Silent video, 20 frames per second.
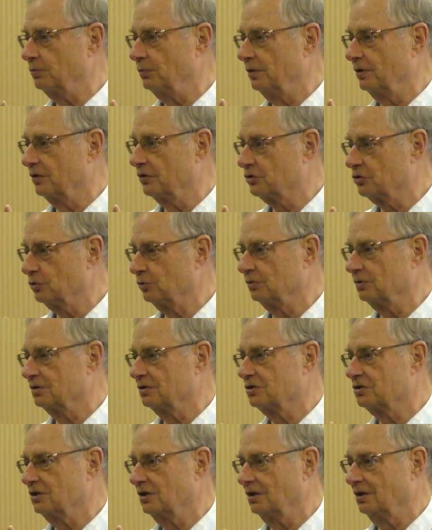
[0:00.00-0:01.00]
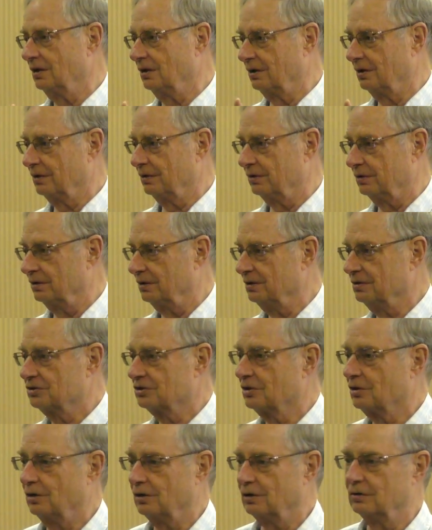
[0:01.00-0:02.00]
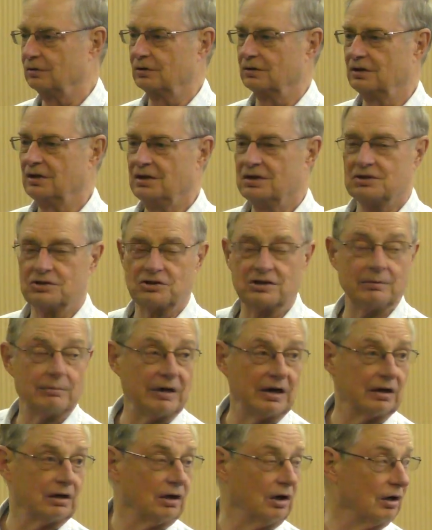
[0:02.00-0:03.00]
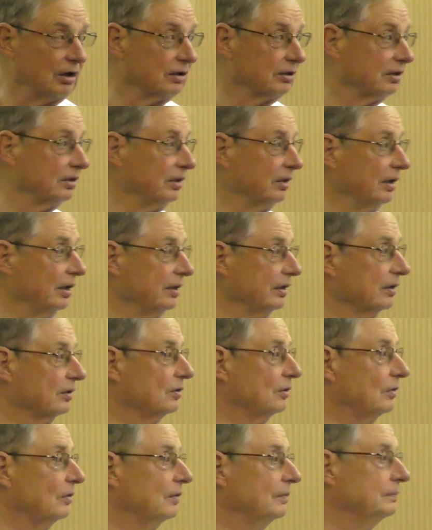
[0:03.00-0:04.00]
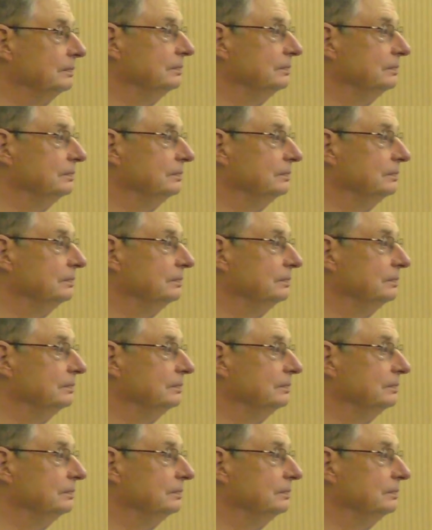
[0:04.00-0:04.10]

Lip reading: with certain singularities called semi-log canonical.